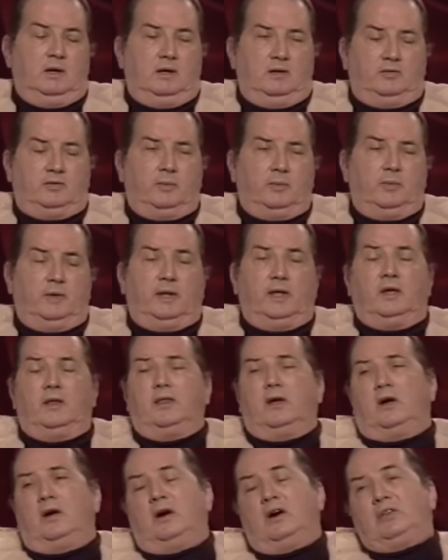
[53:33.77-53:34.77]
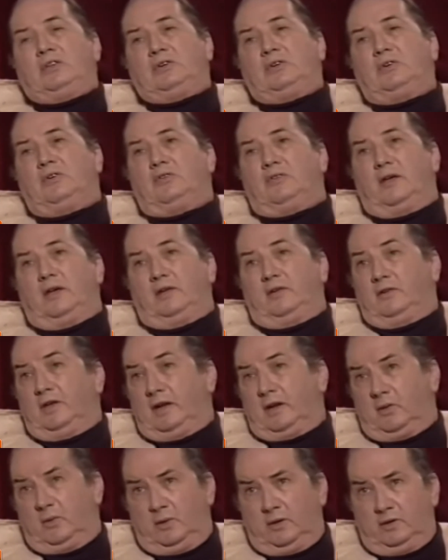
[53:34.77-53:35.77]
some of the other authors like
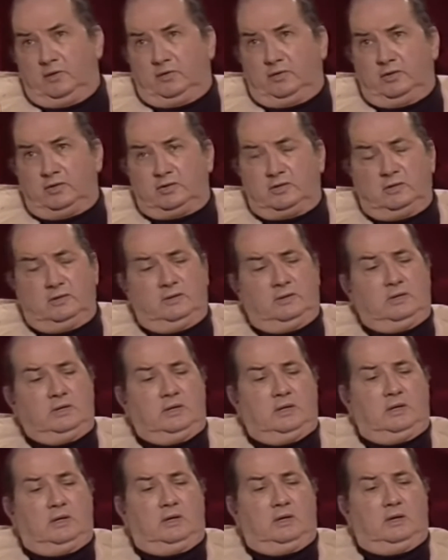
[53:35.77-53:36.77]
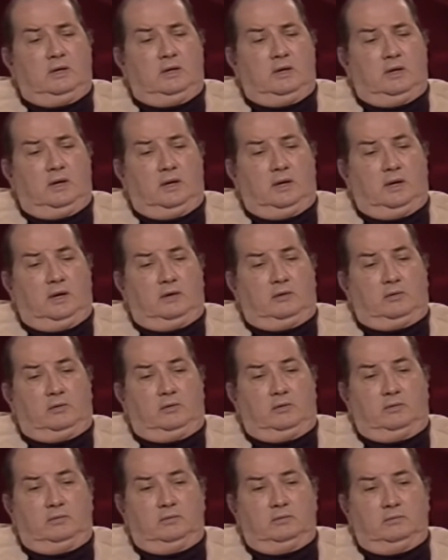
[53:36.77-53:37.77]
Zachariah Sitchin.
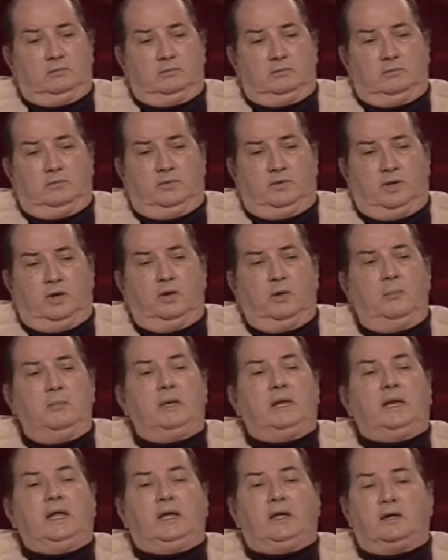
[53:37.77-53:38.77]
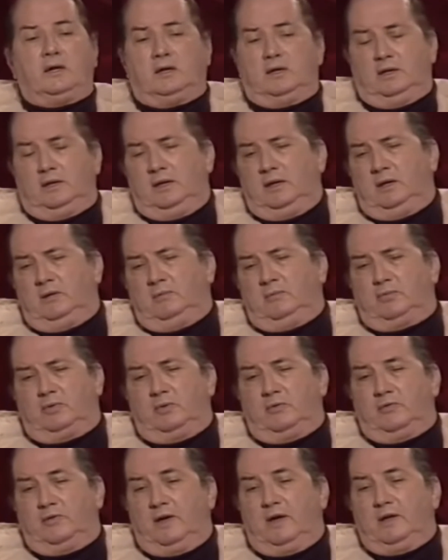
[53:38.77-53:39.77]
There are many good and
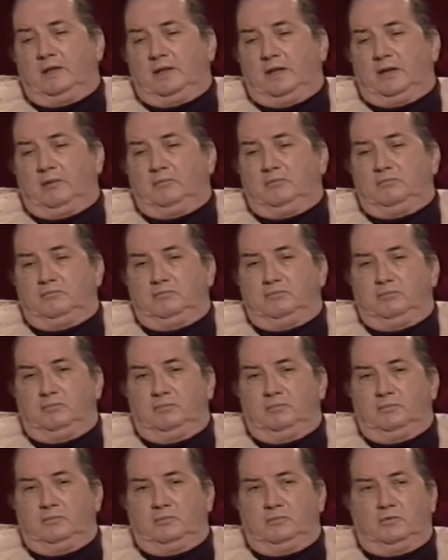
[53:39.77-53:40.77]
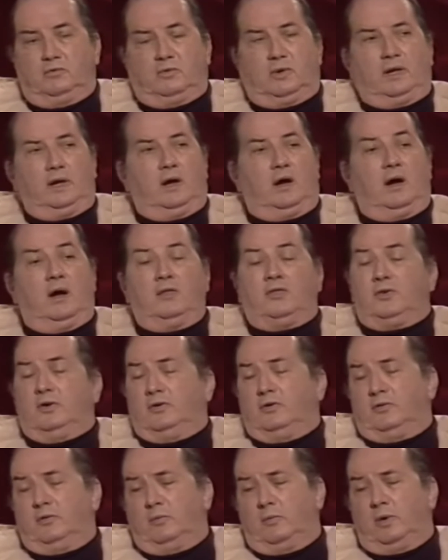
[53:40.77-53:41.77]
profoundly great
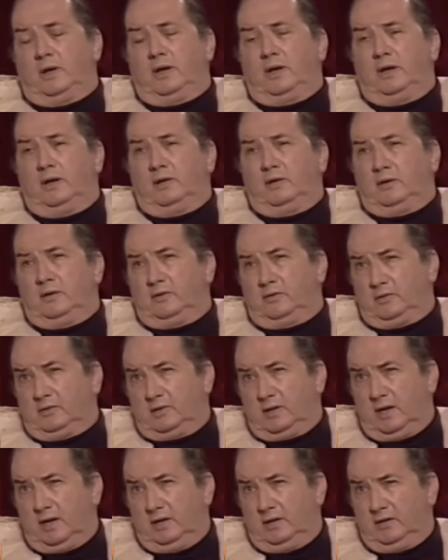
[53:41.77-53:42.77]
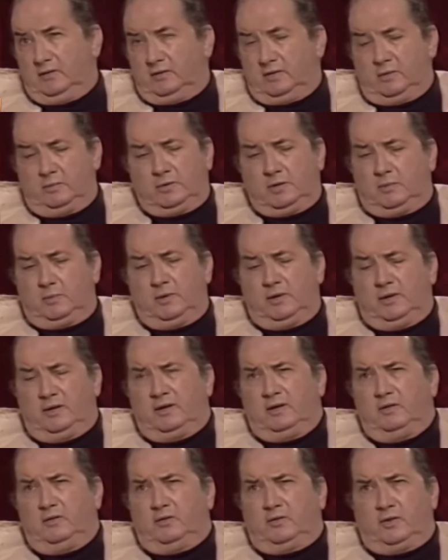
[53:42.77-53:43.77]
authors writing on this kind of subject, but it
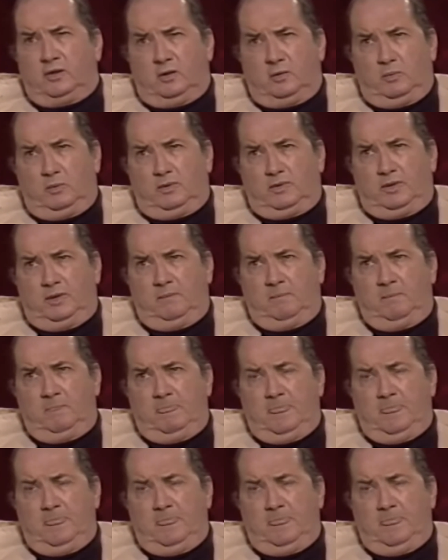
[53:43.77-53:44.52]
didn't start with them.